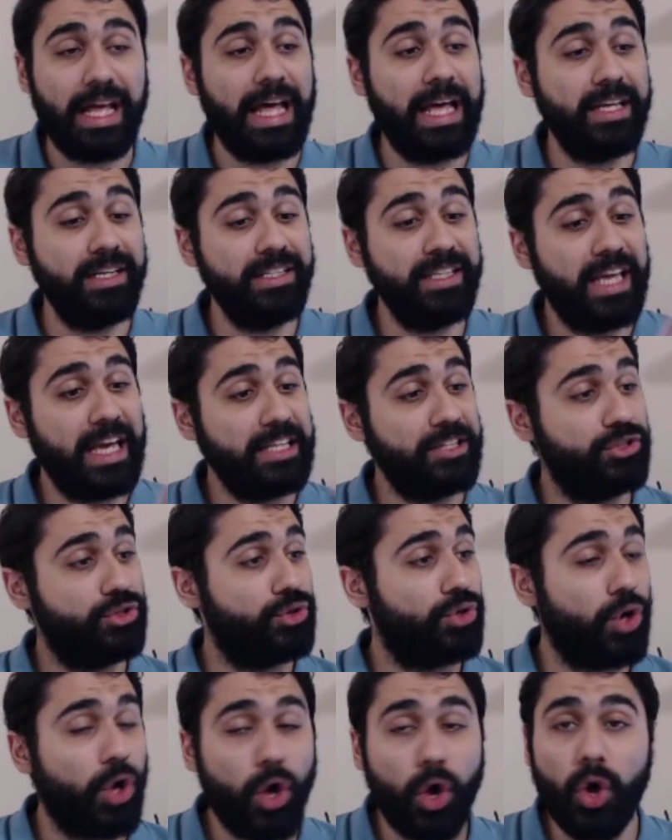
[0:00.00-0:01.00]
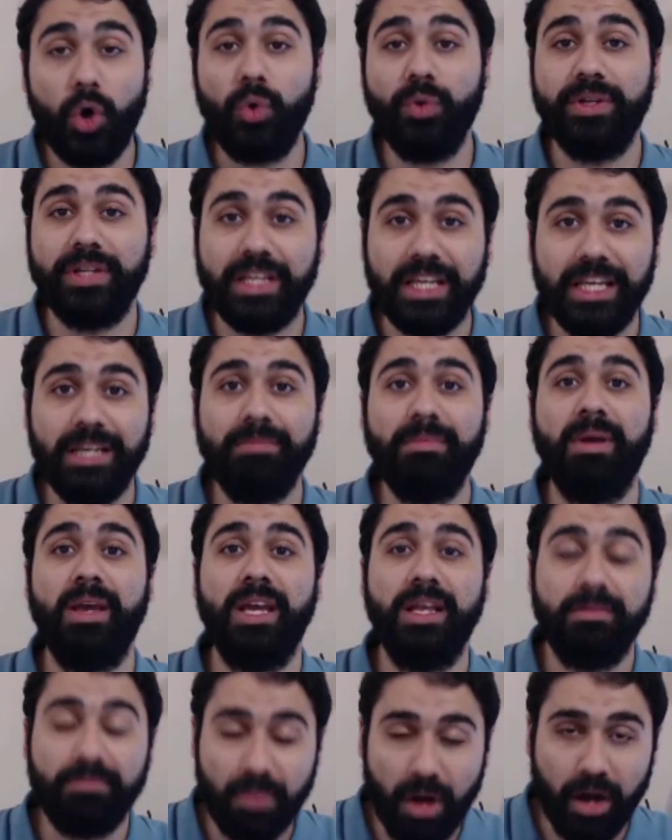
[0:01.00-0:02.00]
and get your own
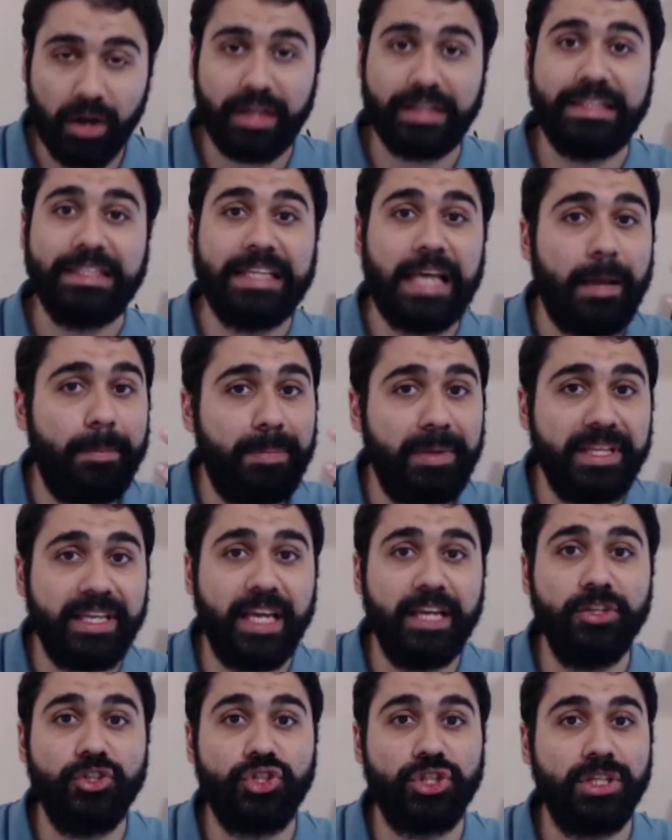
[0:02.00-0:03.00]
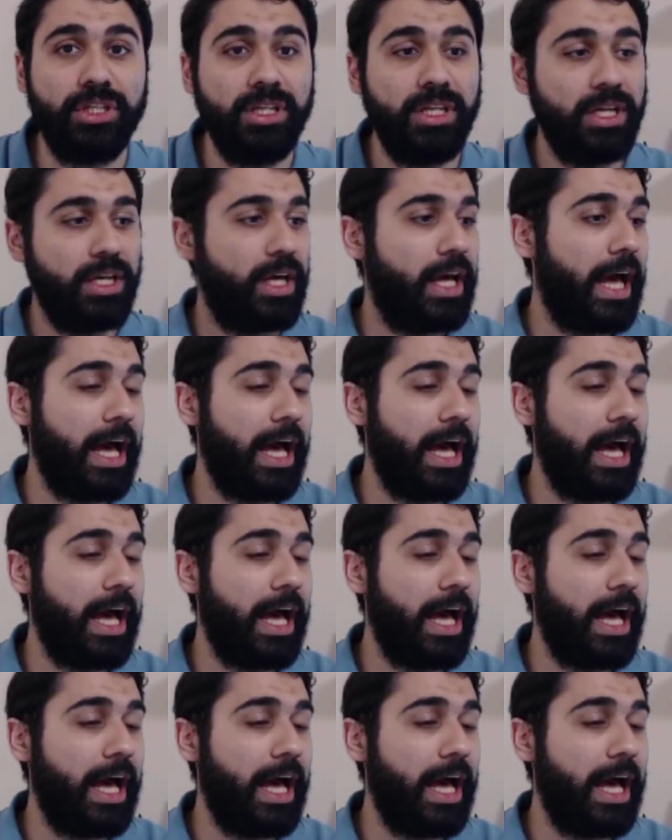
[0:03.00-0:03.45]
email marketing application